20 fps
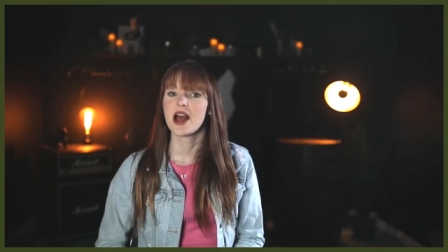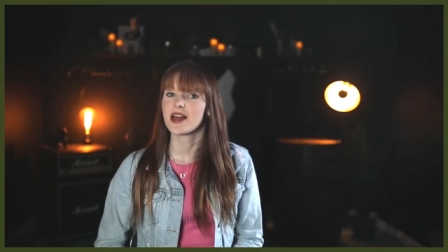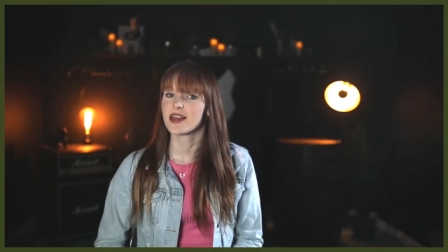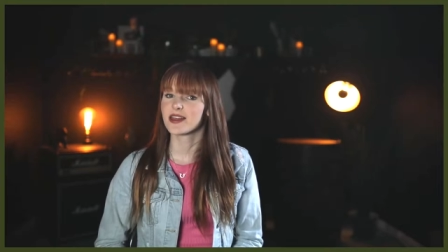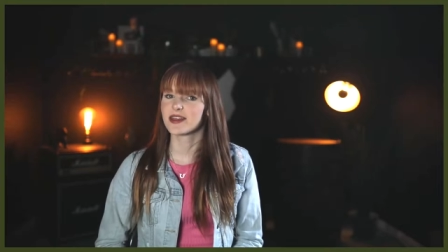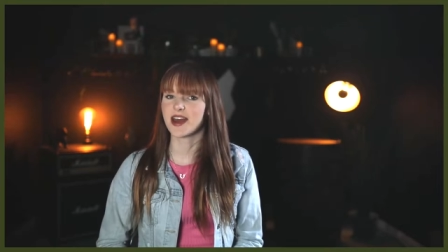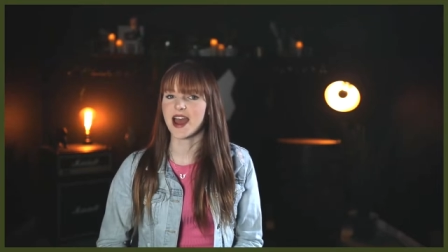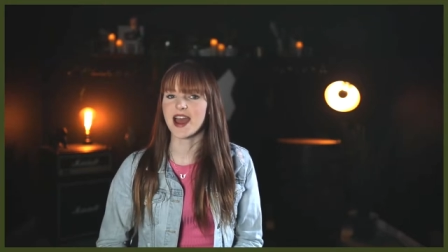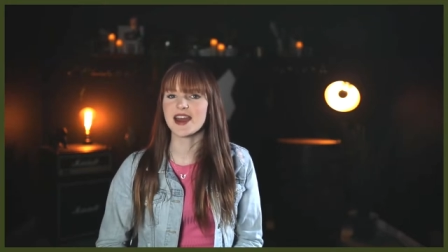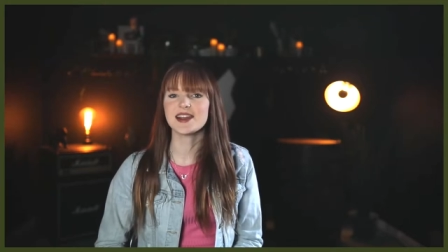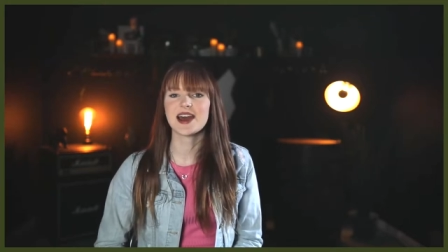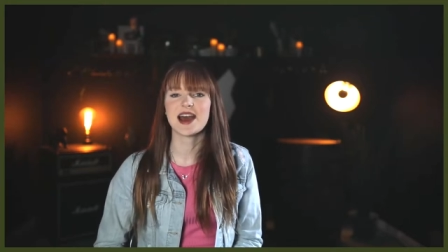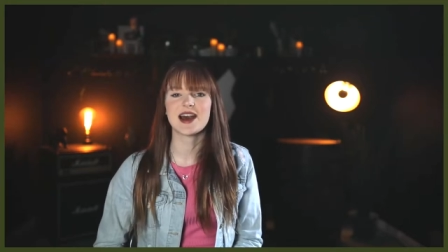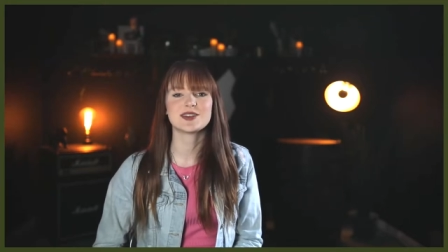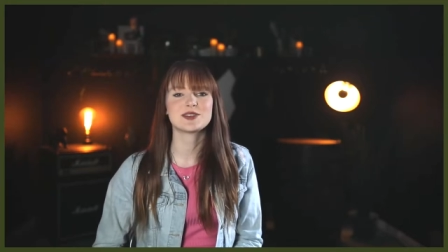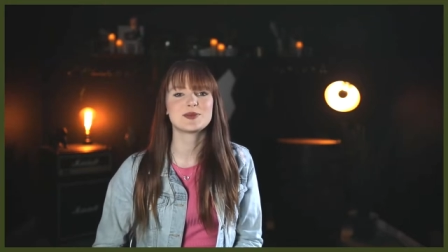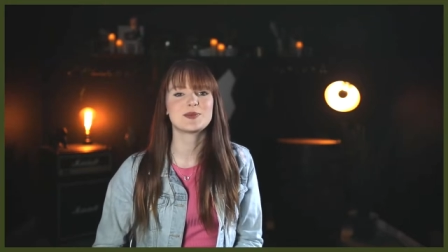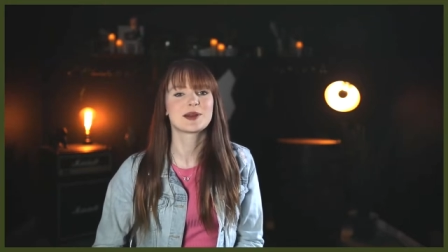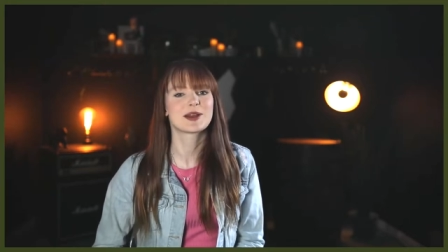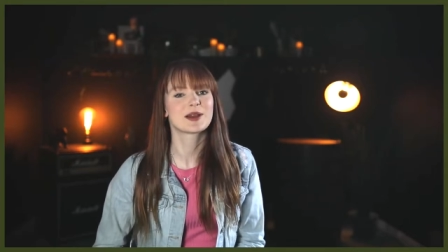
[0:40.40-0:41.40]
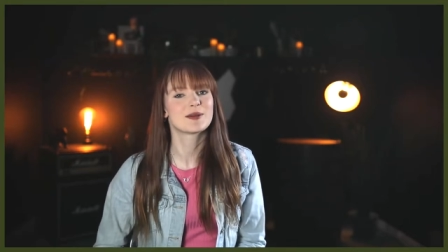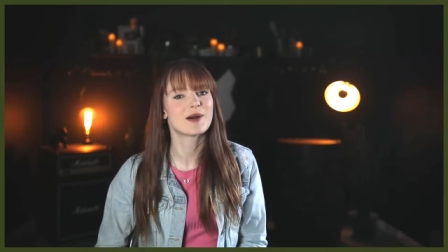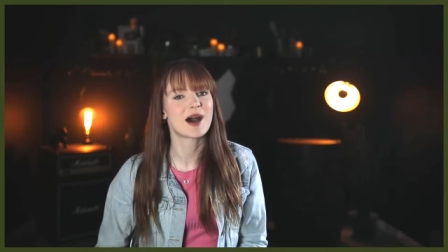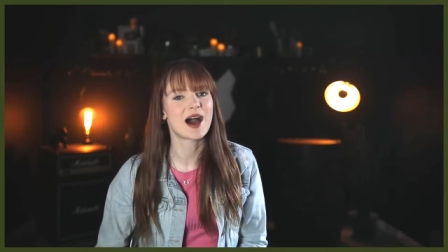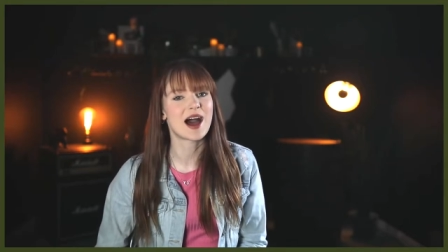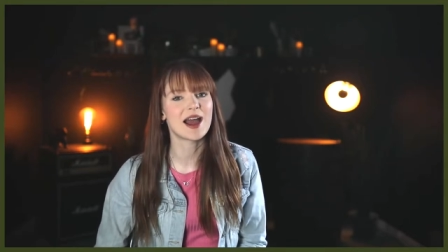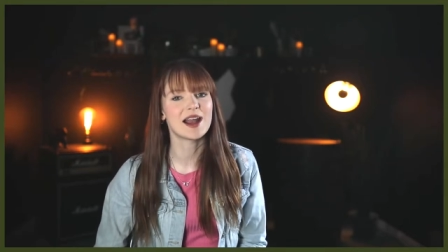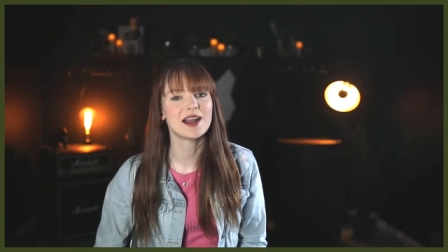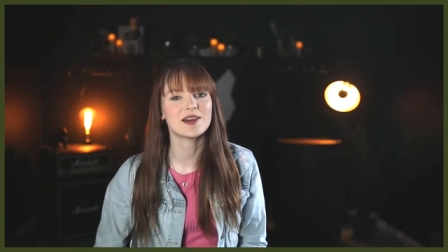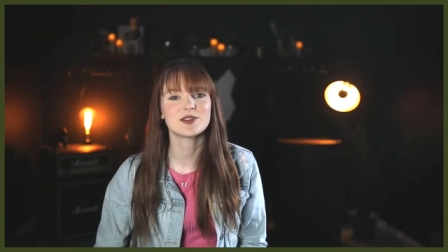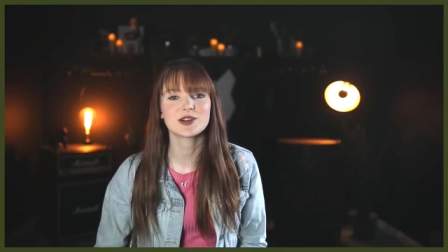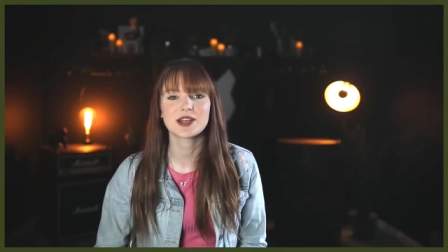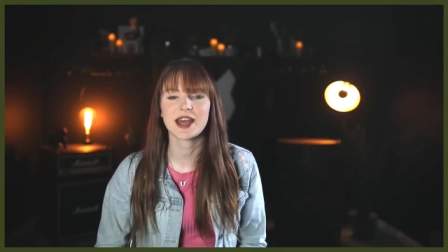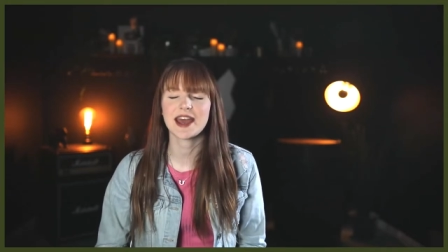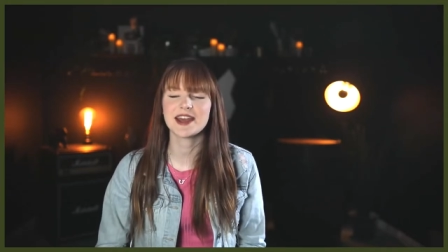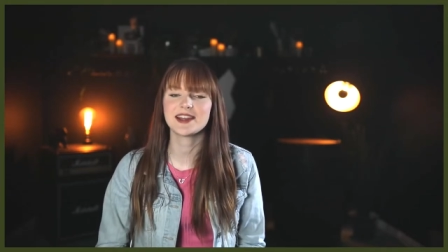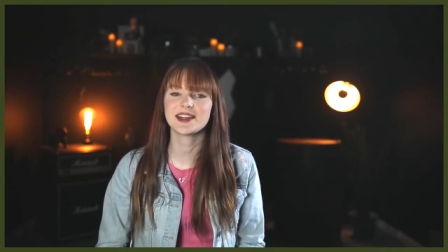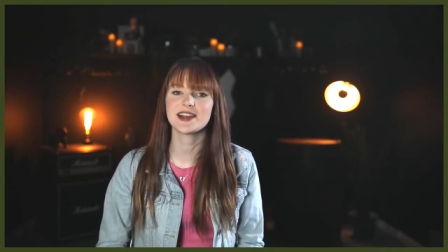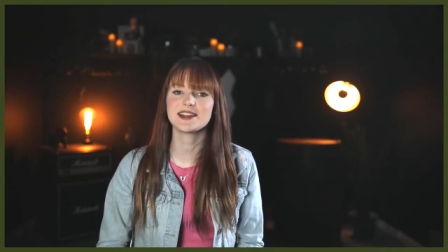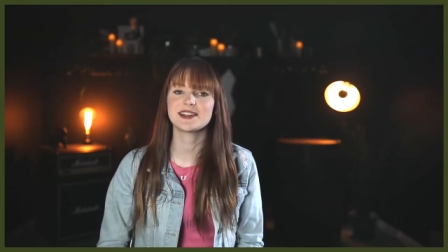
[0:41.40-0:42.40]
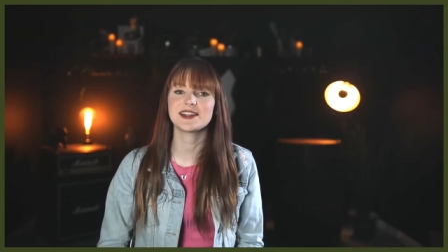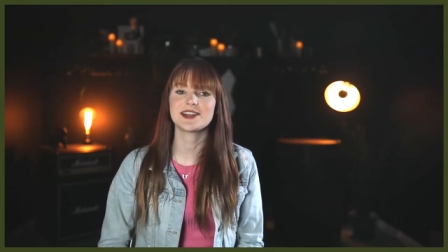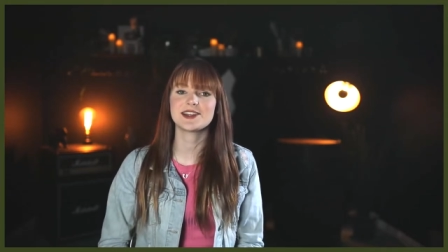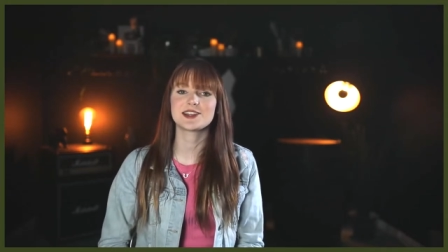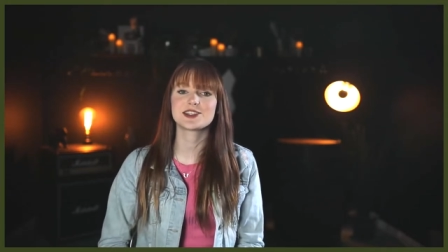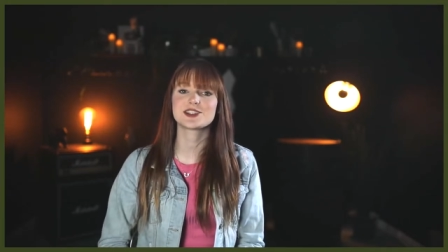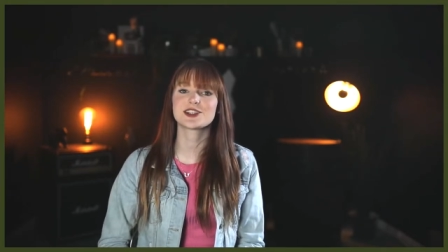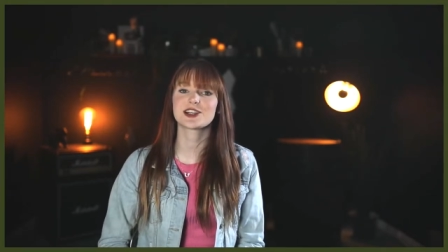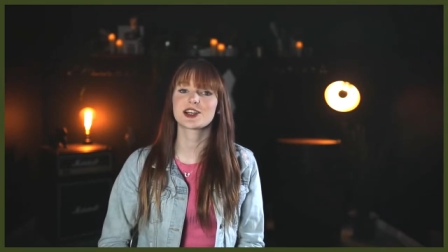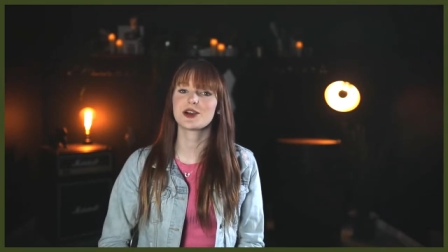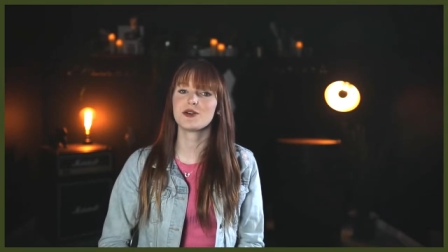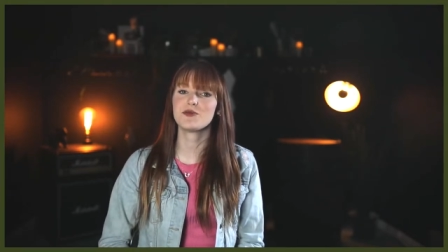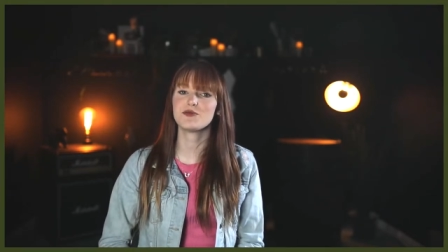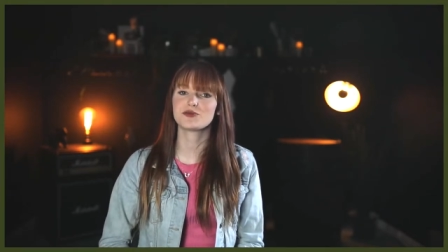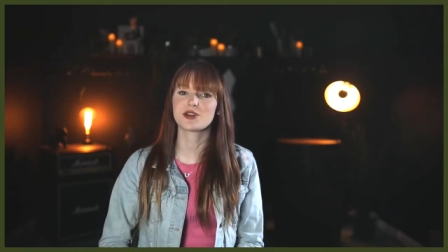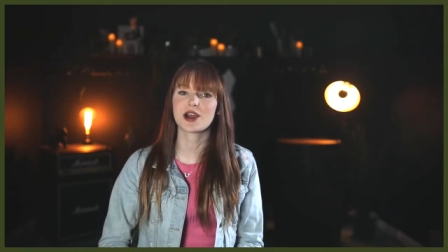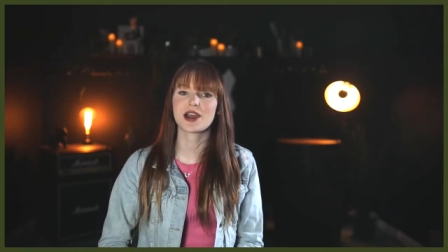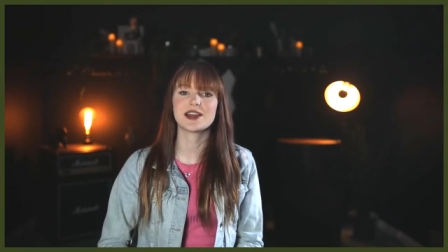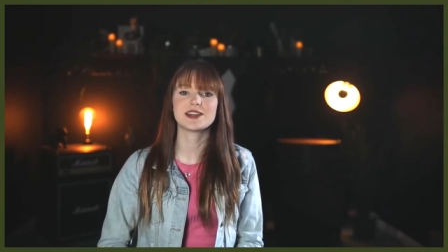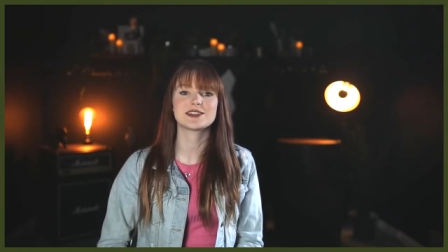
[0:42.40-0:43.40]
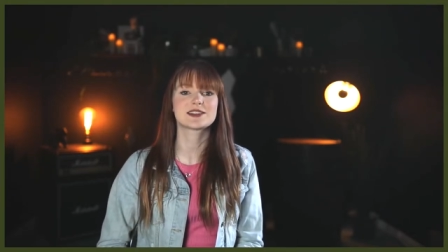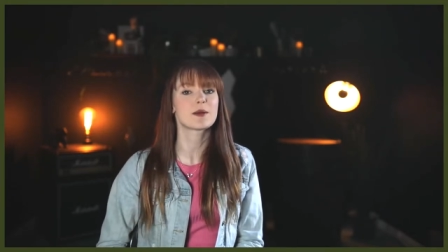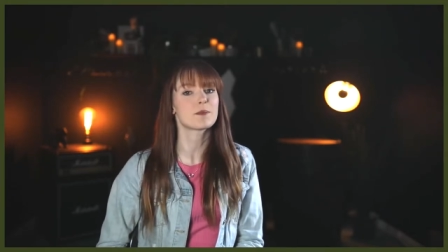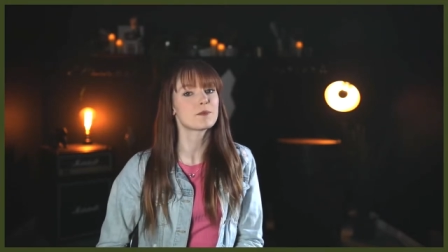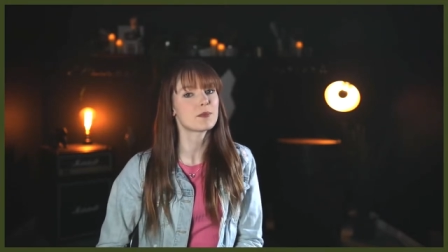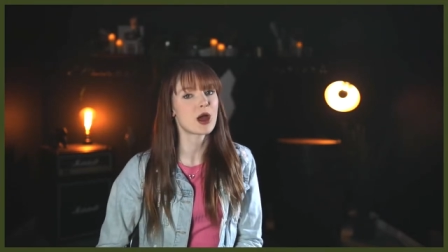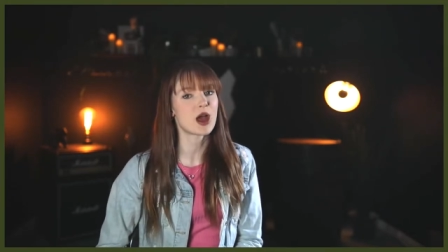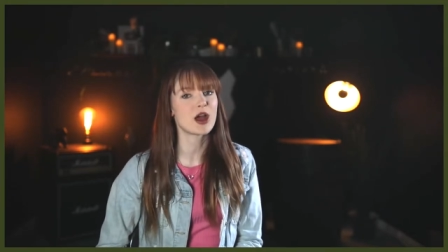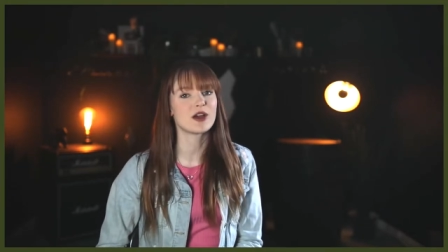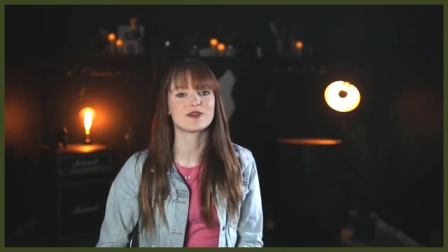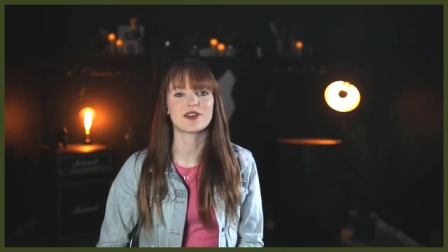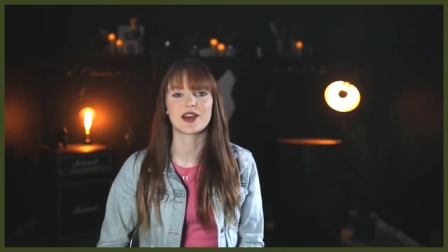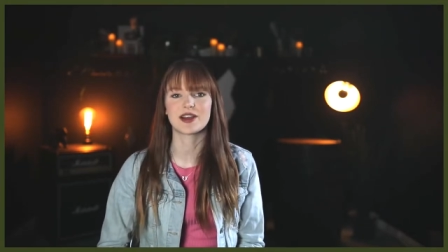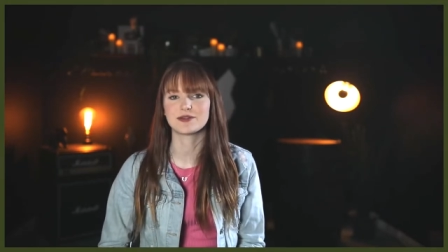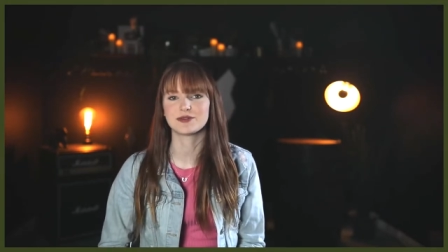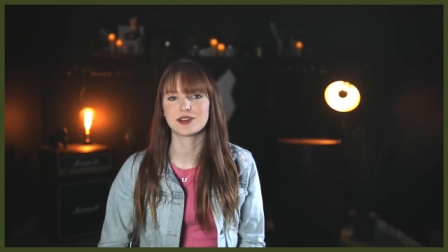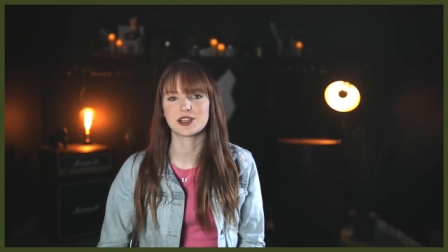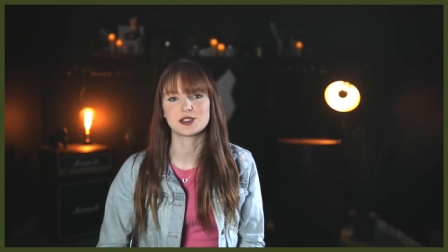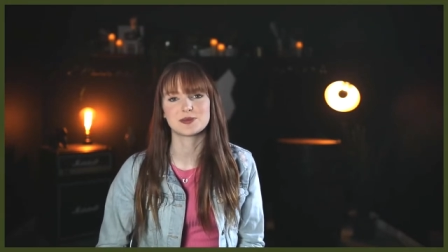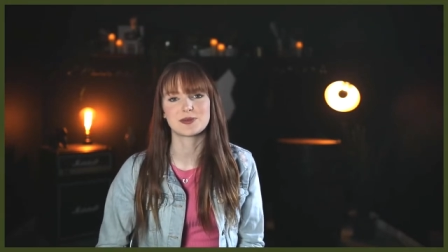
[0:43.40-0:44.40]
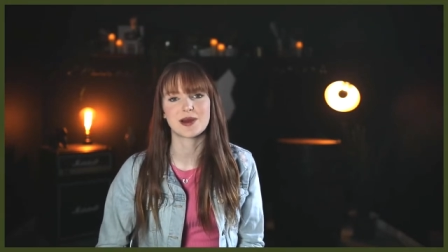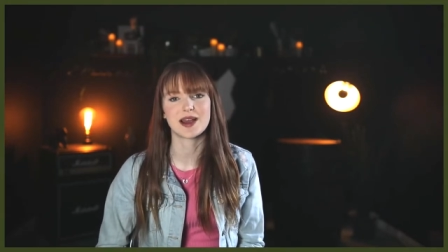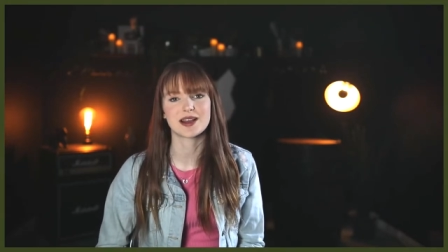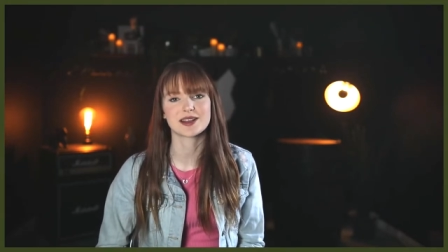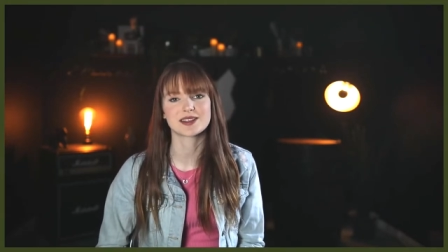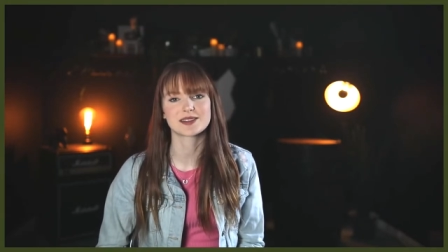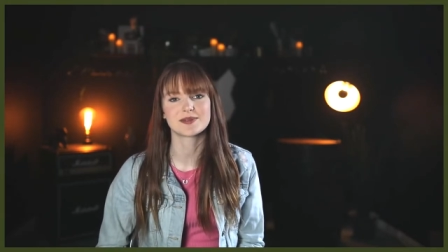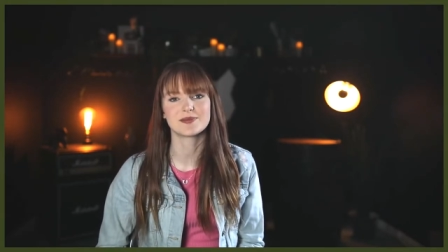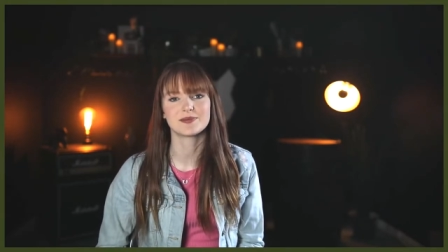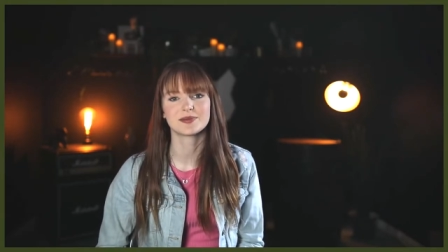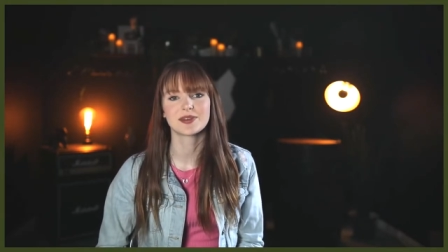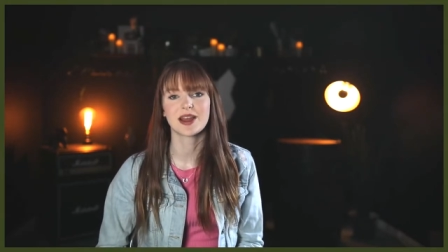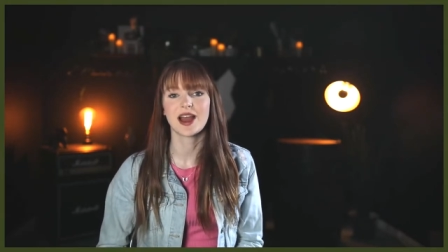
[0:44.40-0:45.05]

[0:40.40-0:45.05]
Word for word: Then how to become high-level canine leaders that can raise perfect Ridgebacks.